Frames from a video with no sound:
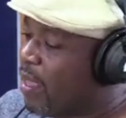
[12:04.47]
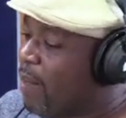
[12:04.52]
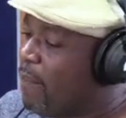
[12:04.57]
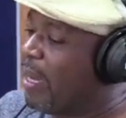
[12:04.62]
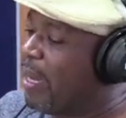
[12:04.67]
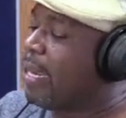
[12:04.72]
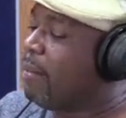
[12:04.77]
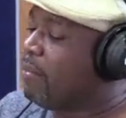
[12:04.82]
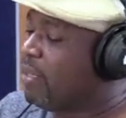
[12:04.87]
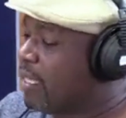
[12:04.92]

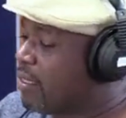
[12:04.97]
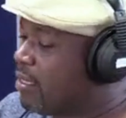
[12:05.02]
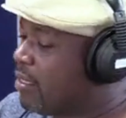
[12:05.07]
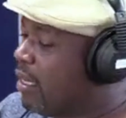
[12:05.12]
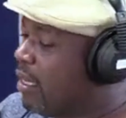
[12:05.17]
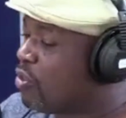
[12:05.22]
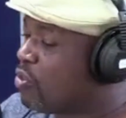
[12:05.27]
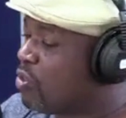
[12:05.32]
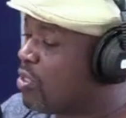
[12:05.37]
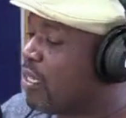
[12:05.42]
But I'm just
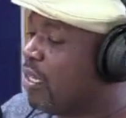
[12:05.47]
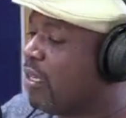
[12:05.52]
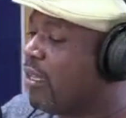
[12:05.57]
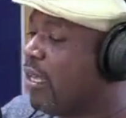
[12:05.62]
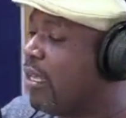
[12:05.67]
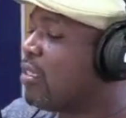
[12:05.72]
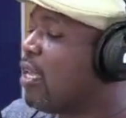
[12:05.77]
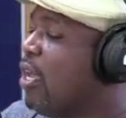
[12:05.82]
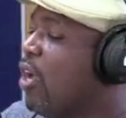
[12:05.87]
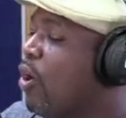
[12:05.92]
here to say
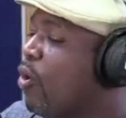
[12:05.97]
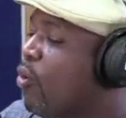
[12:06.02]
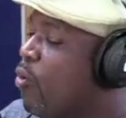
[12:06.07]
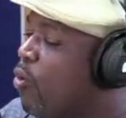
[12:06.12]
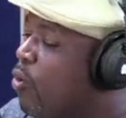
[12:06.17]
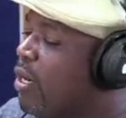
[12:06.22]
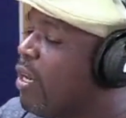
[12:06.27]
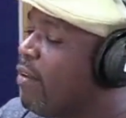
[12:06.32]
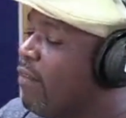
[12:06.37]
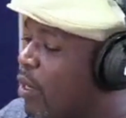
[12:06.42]
that
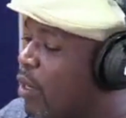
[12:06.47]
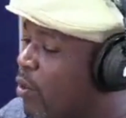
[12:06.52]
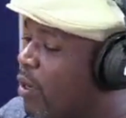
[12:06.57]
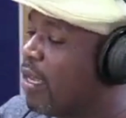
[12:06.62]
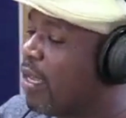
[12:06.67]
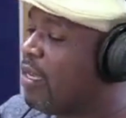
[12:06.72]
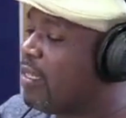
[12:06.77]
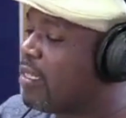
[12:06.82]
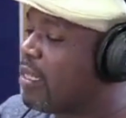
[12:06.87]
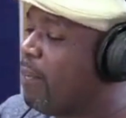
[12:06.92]
kune
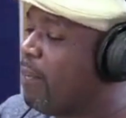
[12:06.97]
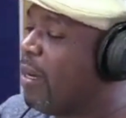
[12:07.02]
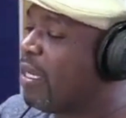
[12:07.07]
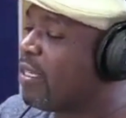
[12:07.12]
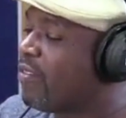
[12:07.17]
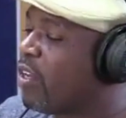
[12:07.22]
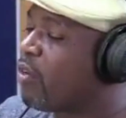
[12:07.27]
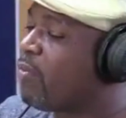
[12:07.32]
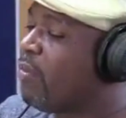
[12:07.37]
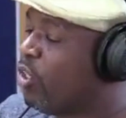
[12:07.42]
vanogeza but
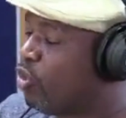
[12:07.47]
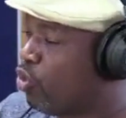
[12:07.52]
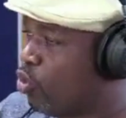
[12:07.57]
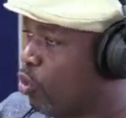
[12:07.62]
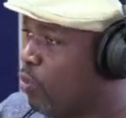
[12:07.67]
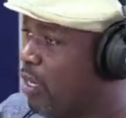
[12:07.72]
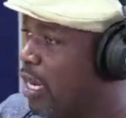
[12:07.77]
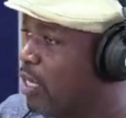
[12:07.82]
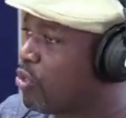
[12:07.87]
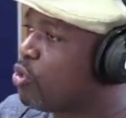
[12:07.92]
varima
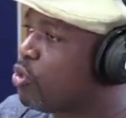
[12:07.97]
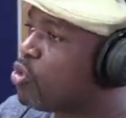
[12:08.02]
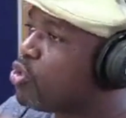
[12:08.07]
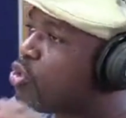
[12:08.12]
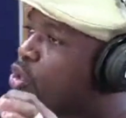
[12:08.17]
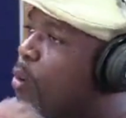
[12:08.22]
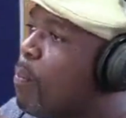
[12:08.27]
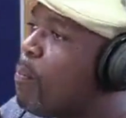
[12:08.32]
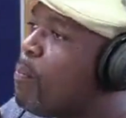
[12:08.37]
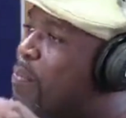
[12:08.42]
kutobuda. So
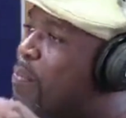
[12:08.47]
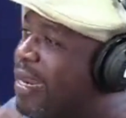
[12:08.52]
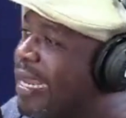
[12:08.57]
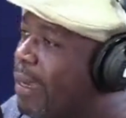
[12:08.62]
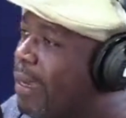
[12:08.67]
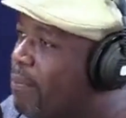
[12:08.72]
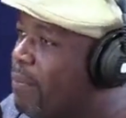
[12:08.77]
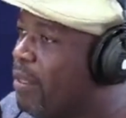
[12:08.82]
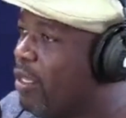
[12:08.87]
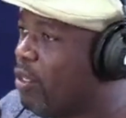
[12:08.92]
stop
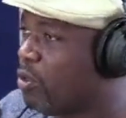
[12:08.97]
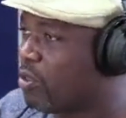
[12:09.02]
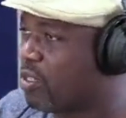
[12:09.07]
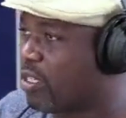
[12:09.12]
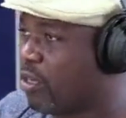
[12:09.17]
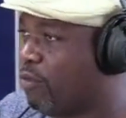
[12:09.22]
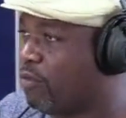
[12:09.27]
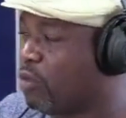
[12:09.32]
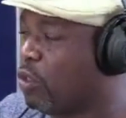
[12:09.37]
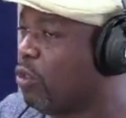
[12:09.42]
blaming
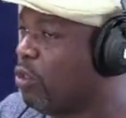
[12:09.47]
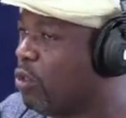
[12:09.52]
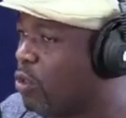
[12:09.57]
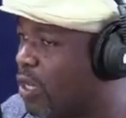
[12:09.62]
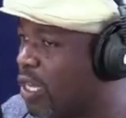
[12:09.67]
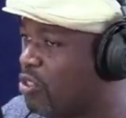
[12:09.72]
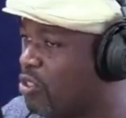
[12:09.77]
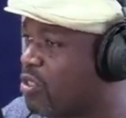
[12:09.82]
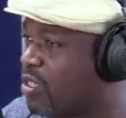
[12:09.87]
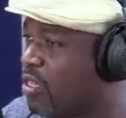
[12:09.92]
yourself. Don't look
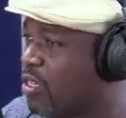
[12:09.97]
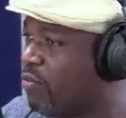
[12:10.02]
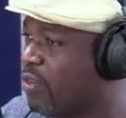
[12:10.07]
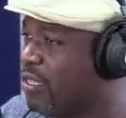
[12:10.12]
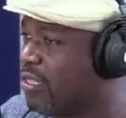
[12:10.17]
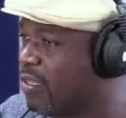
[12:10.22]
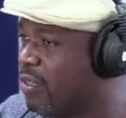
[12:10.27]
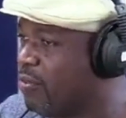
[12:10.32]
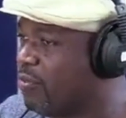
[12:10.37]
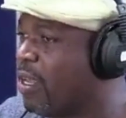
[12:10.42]
at yourself
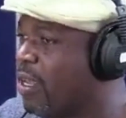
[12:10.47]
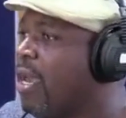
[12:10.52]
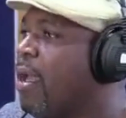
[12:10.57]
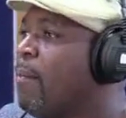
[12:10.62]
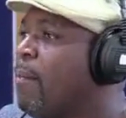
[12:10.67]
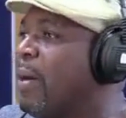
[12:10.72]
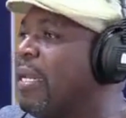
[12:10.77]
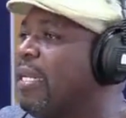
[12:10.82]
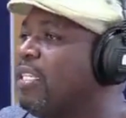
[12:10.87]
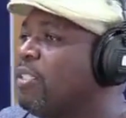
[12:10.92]
as if
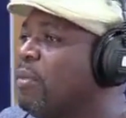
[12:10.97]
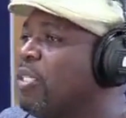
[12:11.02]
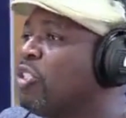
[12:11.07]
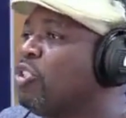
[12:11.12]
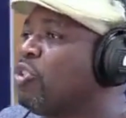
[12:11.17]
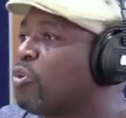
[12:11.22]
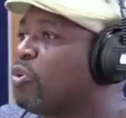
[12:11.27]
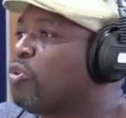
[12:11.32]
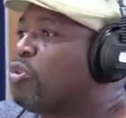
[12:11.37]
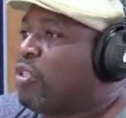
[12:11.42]
pane chimwe
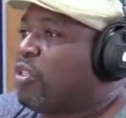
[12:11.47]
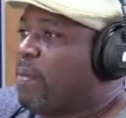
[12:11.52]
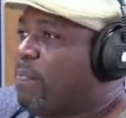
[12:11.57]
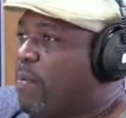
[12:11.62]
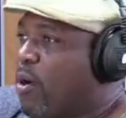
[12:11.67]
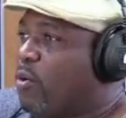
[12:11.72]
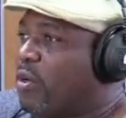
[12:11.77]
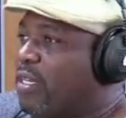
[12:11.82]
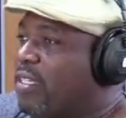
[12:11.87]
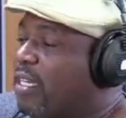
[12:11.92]
chichirushota
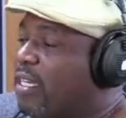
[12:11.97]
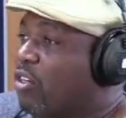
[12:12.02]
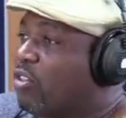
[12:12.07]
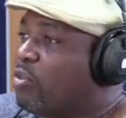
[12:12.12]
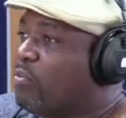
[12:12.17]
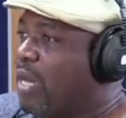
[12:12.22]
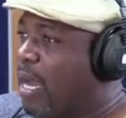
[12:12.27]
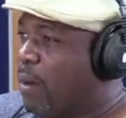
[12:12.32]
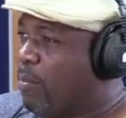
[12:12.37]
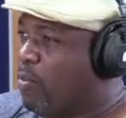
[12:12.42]
pauri chaita kuti
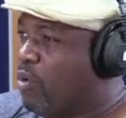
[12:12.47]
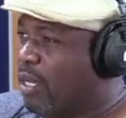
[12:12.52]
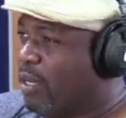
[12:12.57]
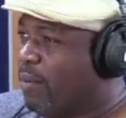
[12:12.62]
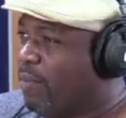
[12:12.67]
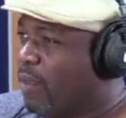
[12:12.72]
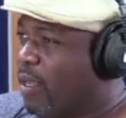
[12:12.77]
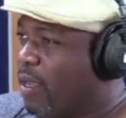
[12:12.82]
munhu abude.